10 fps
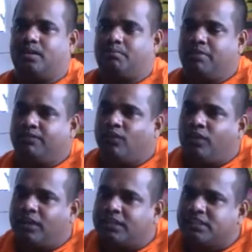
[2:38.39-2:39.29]
Before
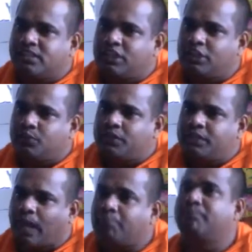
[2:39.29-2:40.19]
listening to the
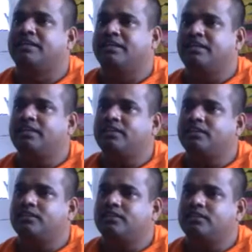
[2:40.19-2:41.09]
Dhamma,
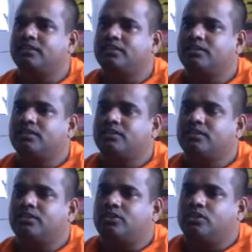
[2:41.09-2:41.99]

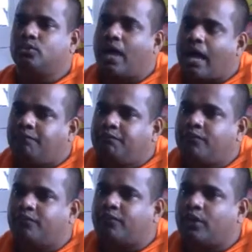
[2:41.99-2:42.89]
you have
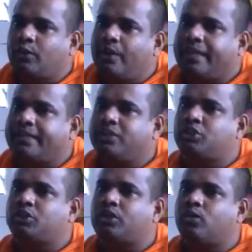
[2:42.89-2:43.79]
to focus your
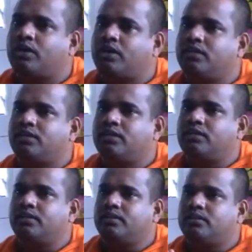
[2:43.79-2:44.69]
attention on
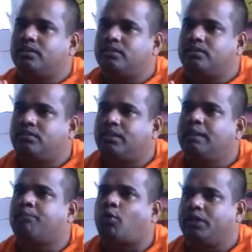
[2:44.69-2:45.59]

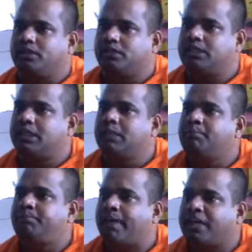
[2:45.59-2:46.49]
3 points,
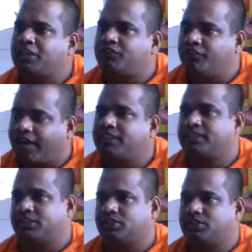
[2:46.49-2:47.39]
3
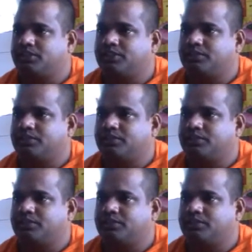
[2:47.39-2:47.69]
factors.